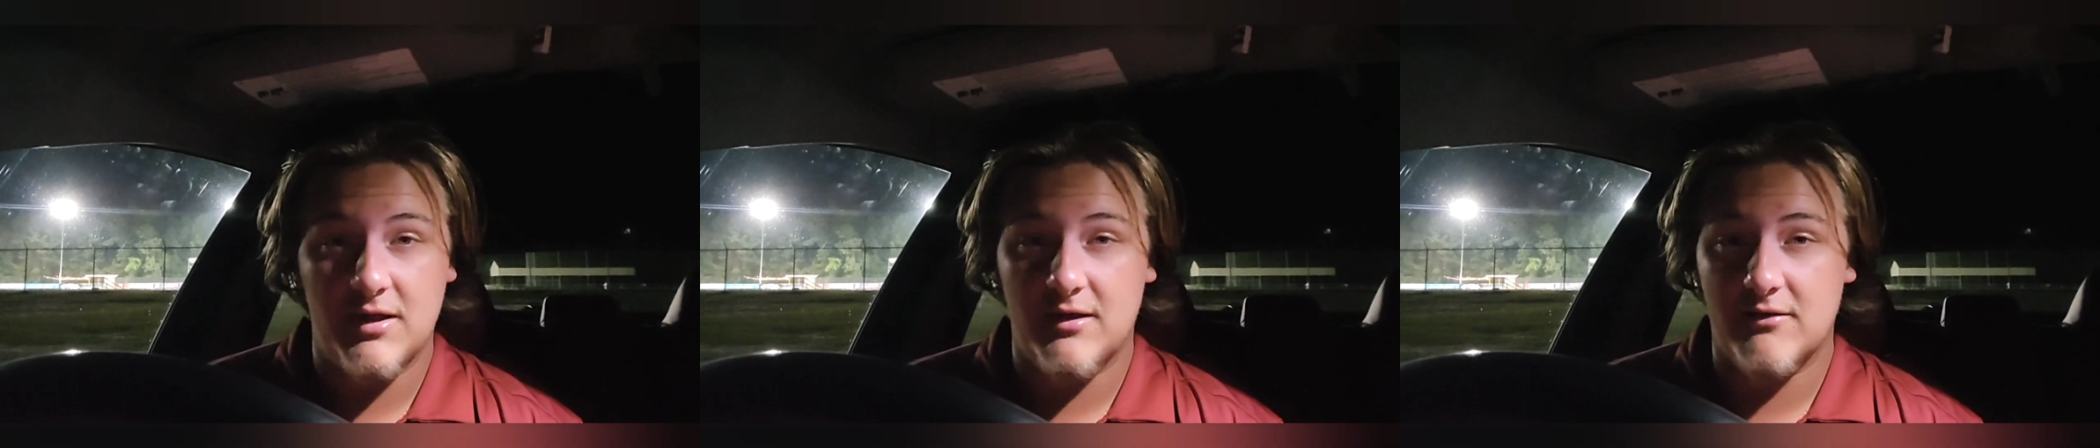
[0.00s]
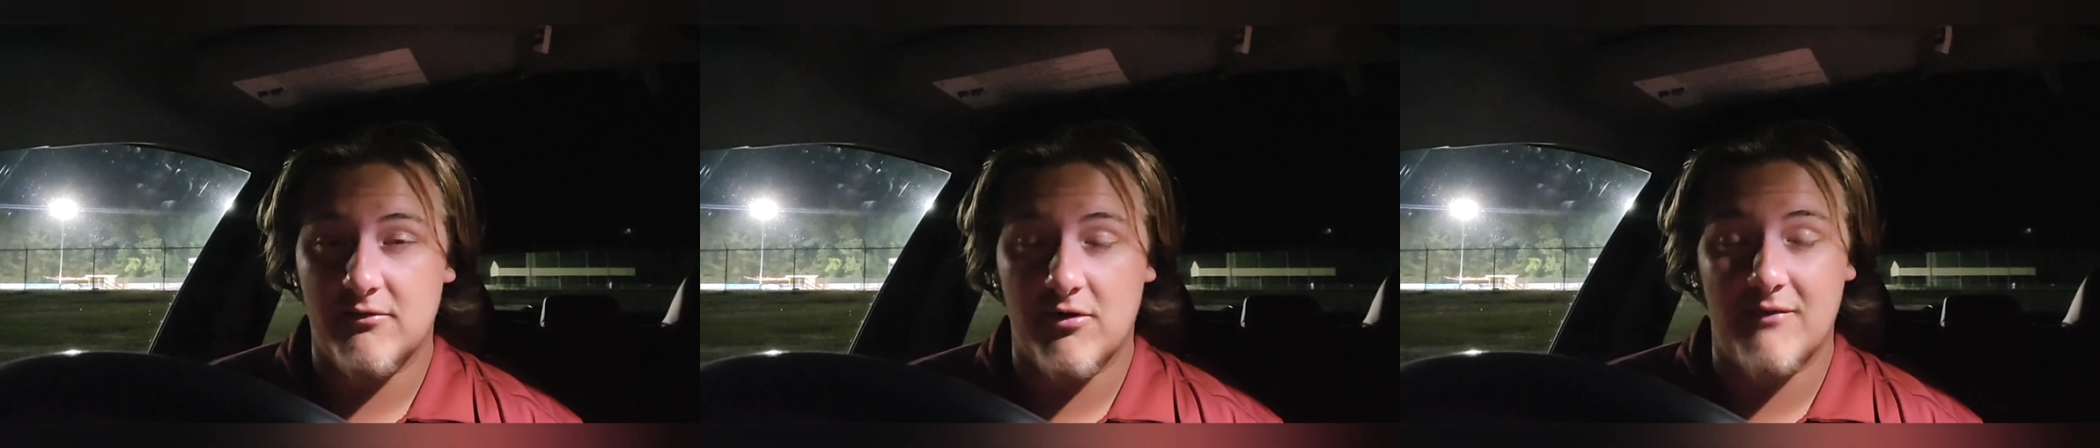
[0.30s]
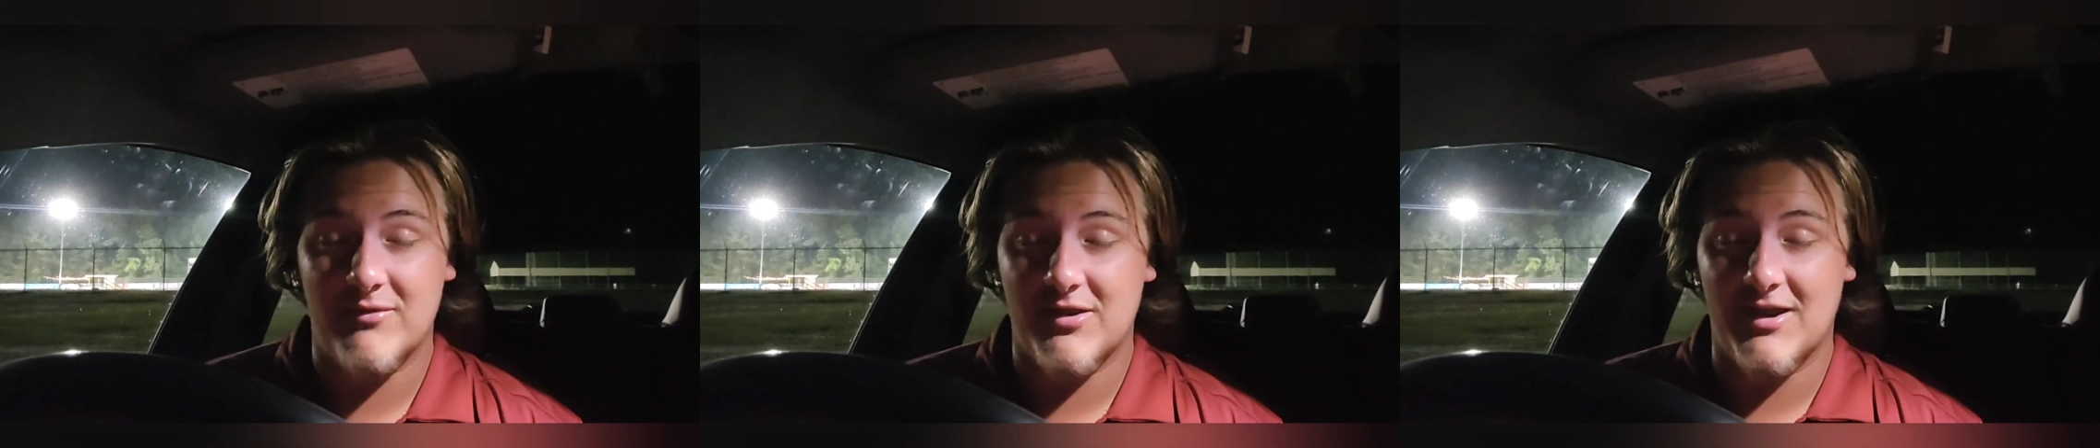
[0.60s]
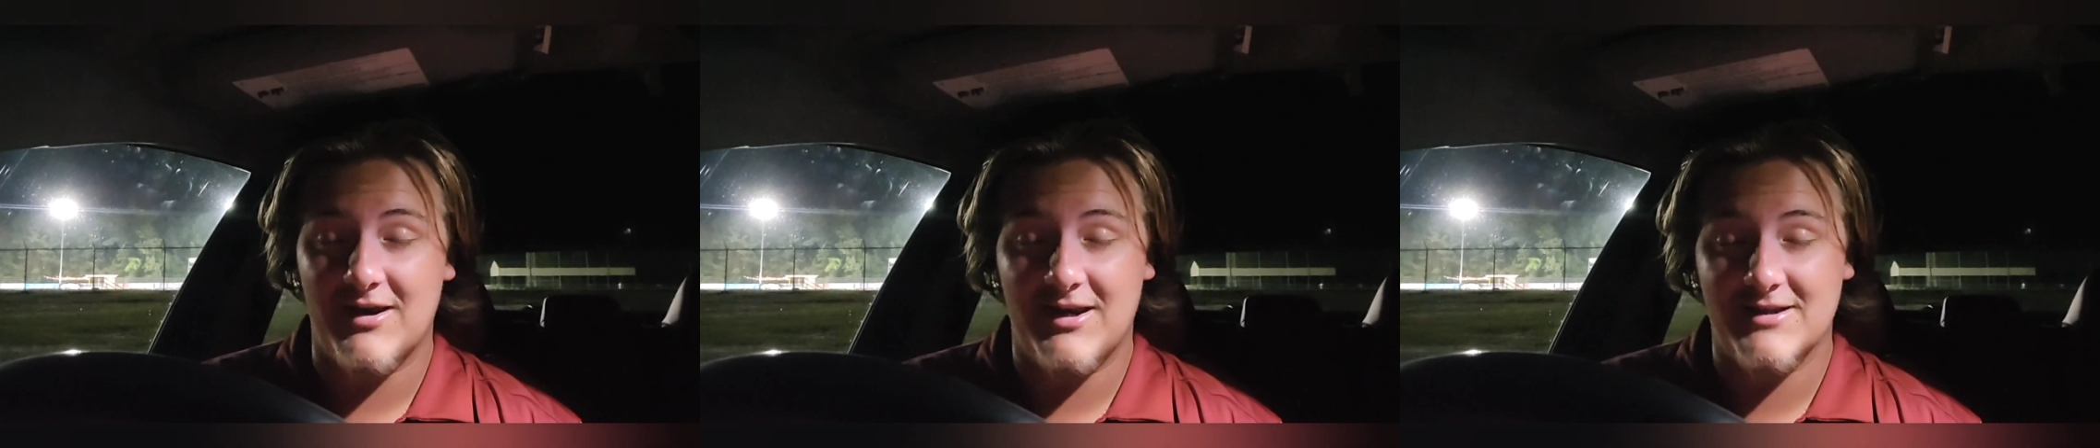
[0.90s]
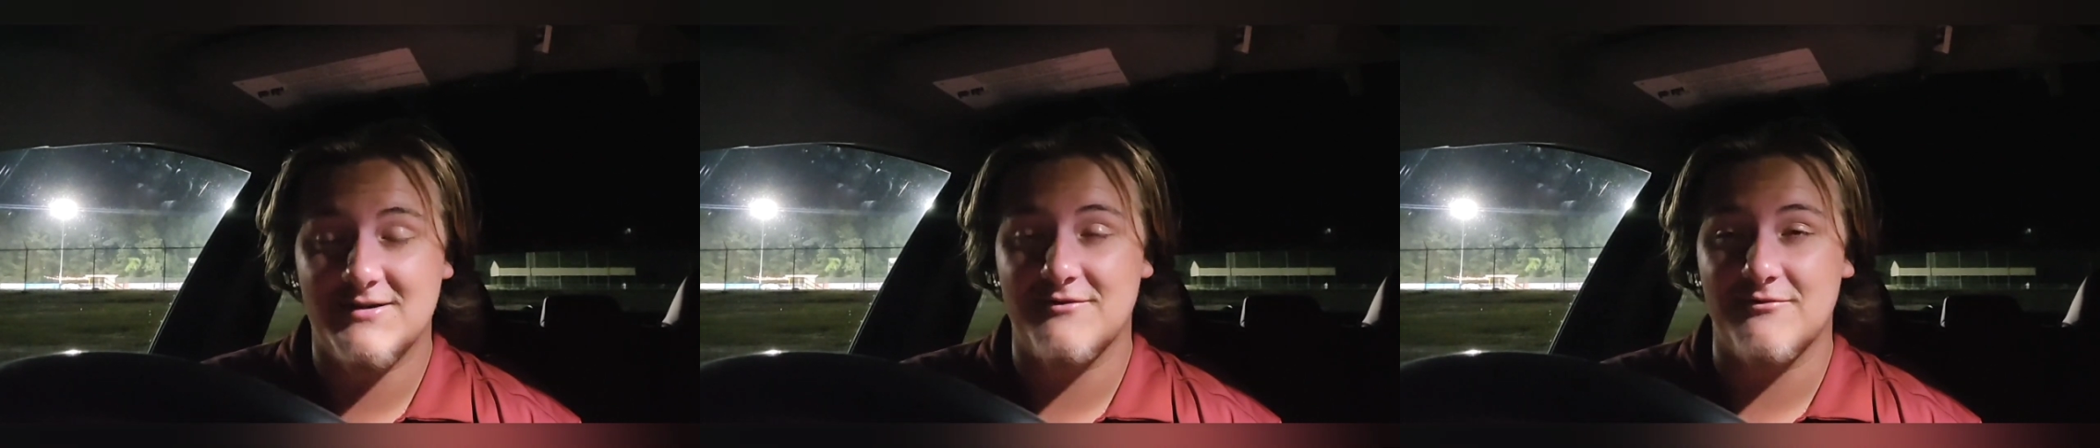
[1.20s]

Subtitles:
or everything I needed to